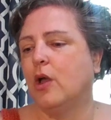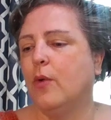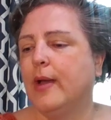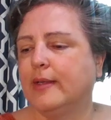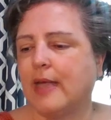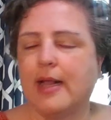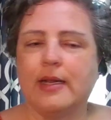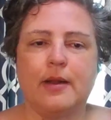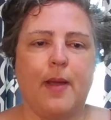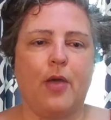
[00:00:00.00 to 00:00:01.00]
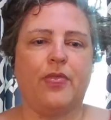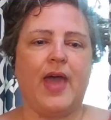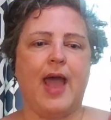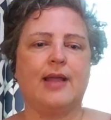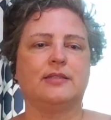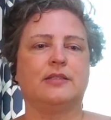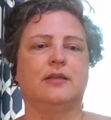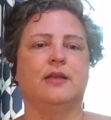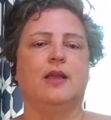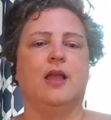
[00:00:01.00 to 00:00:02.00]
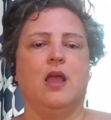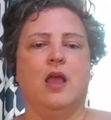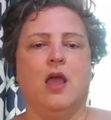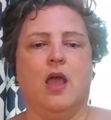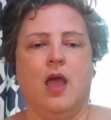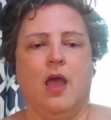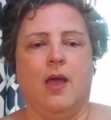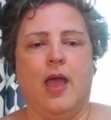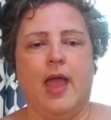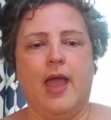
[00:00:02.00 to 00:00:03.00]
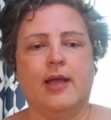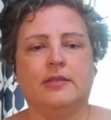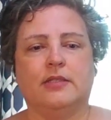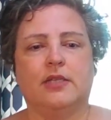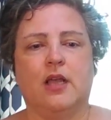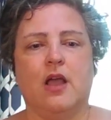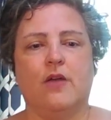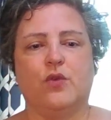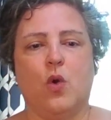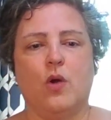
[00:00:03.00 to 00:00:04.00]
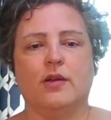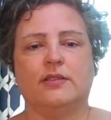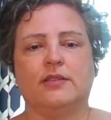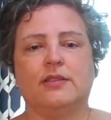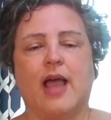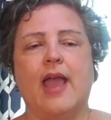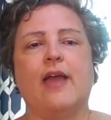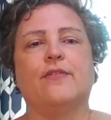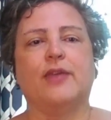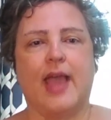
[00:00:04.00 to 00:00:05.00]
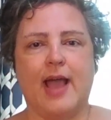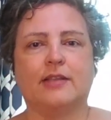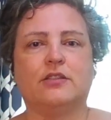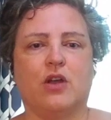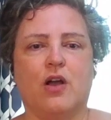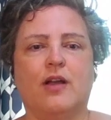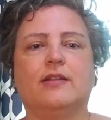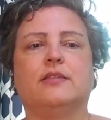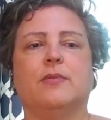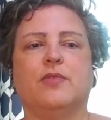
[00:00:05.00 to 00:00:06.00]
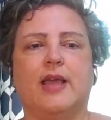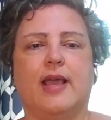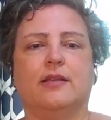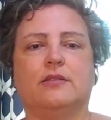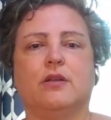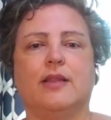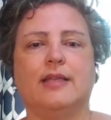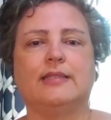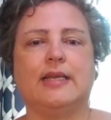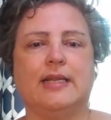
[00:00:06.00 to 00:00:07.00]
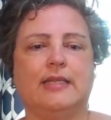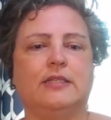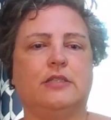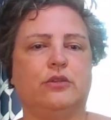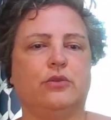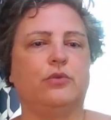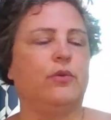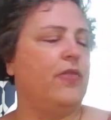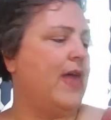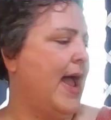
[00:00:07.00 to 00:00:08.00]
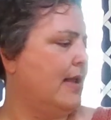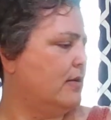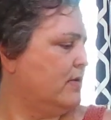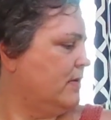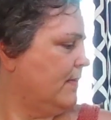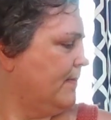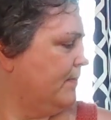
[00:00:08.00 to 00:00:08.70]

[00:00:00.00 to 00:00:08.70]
so excited about that. And of course, I have cast on some things. So let's get into that.